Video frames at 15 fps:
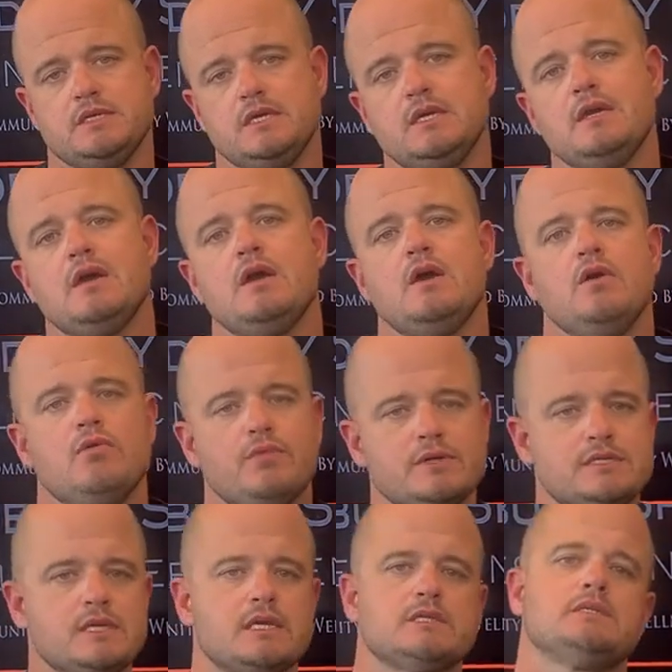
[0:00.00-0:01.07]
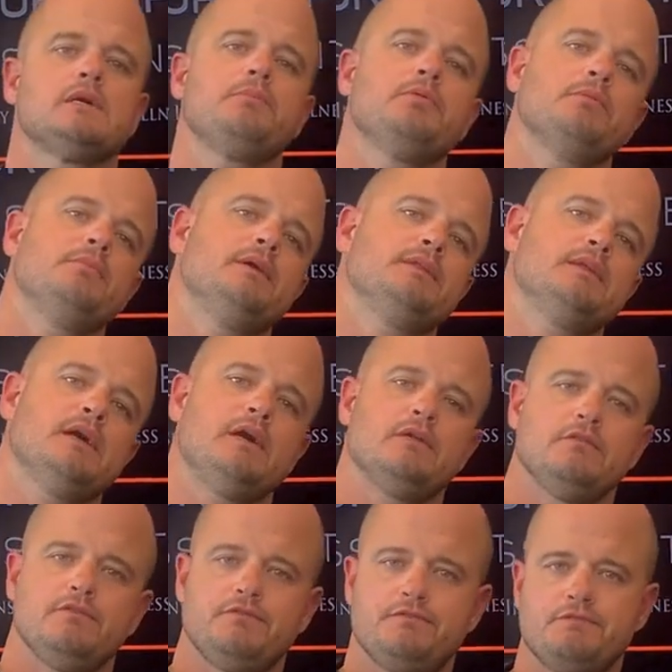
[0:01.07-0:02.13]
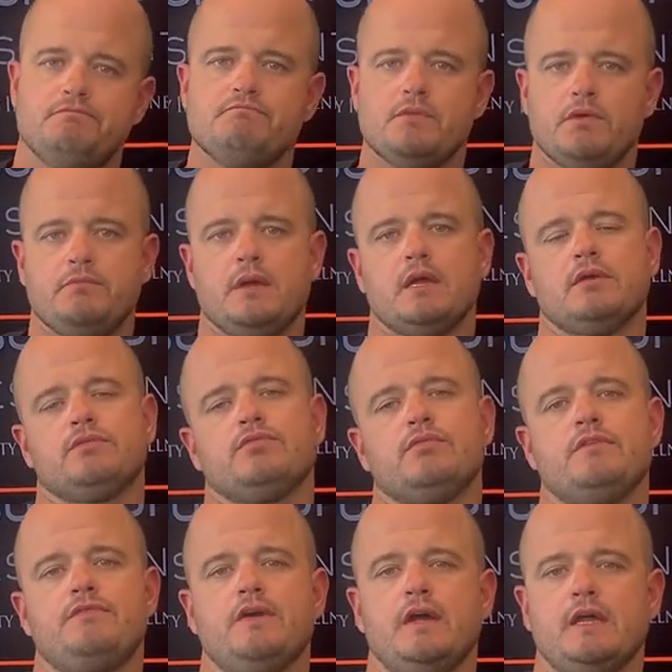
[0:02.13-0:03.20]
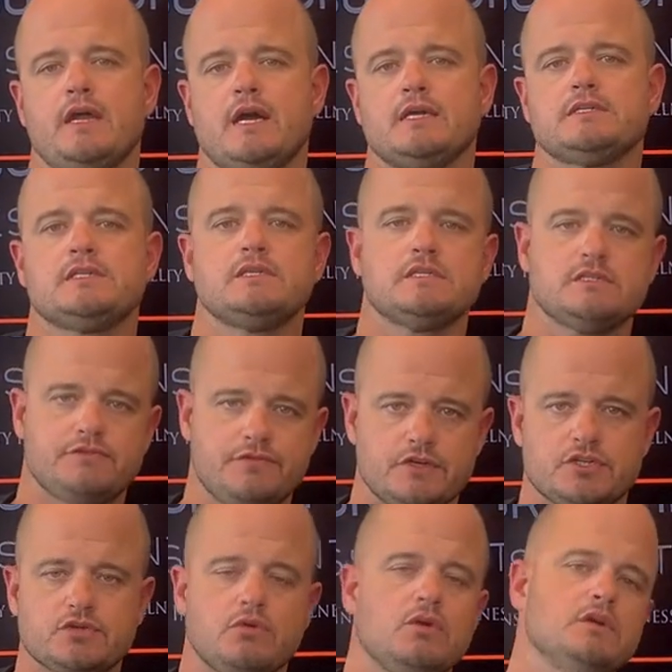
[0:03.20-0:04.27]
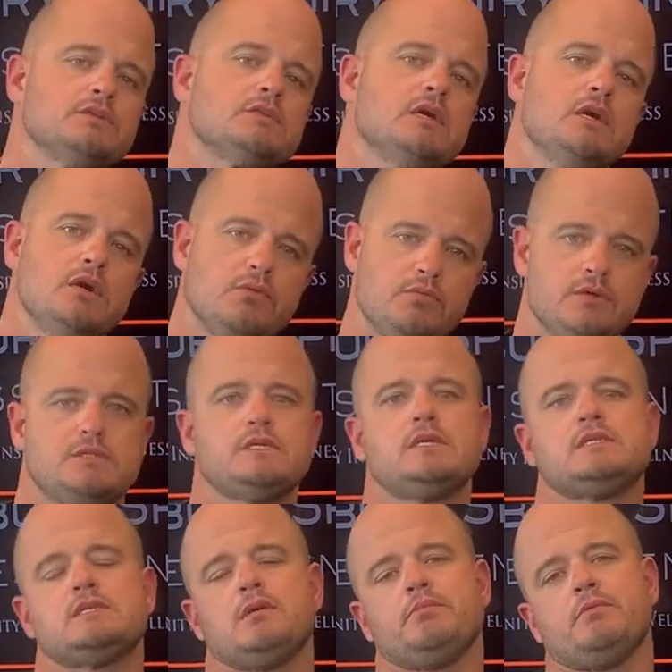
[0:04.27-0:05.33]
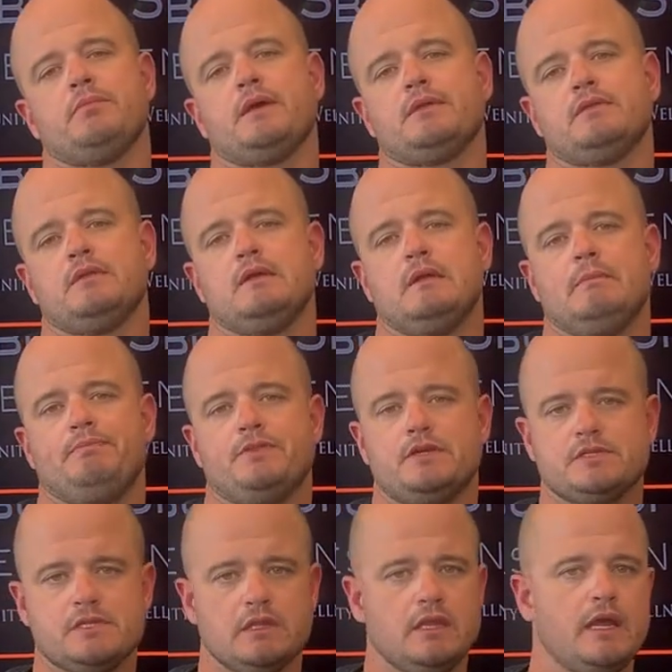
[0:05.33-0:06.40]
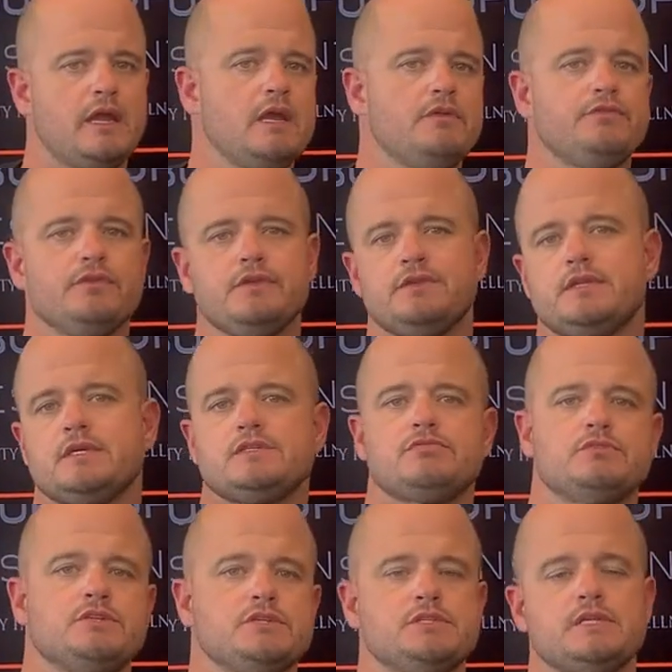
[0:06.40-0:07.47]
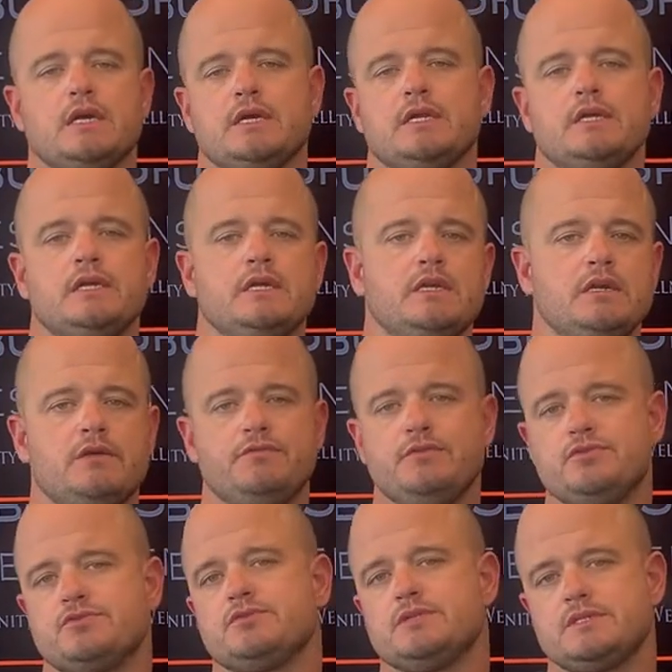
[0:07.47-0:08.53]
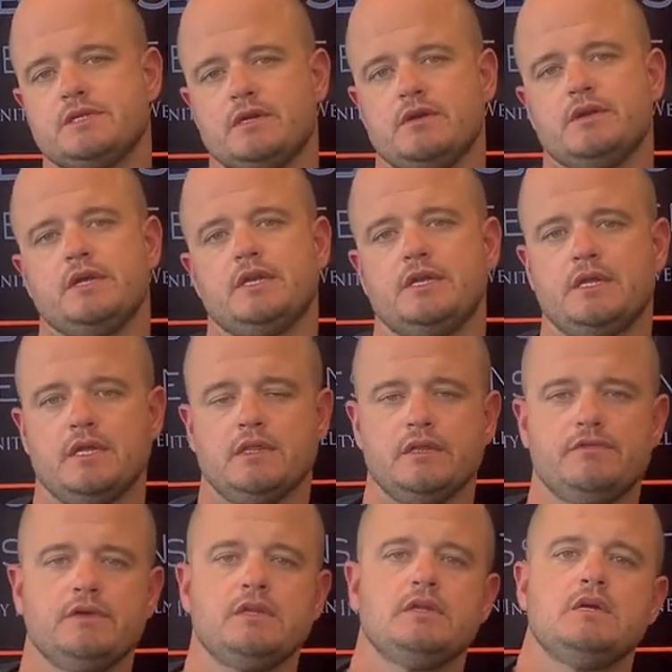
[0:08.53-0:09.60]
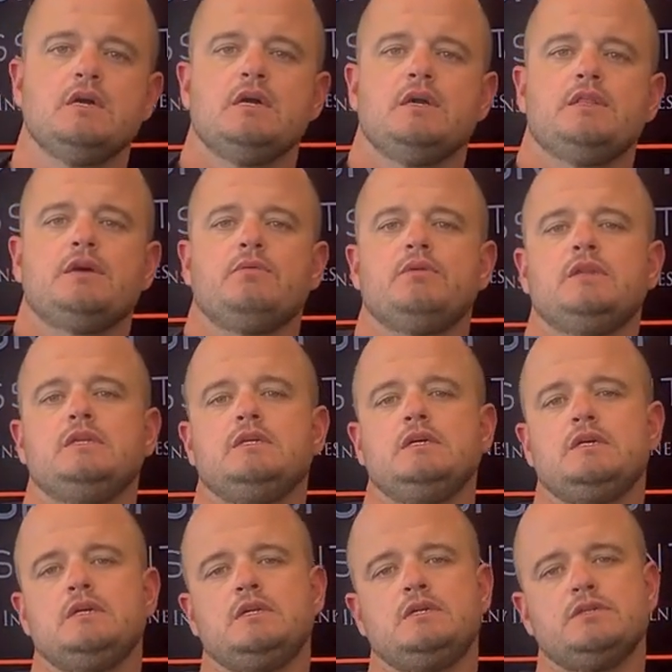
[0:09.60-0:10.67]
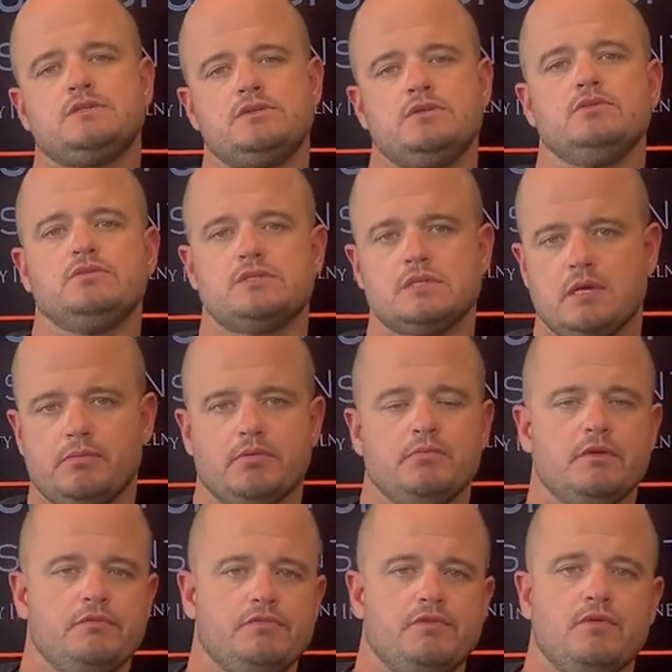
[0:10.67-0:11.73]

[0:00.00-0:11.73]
D, we say supplement that. omega three fatty acids, fish oils, we say supplement. There's a handful of things we're just not going to get enough nutrients in our day-to-day living that we need to supplement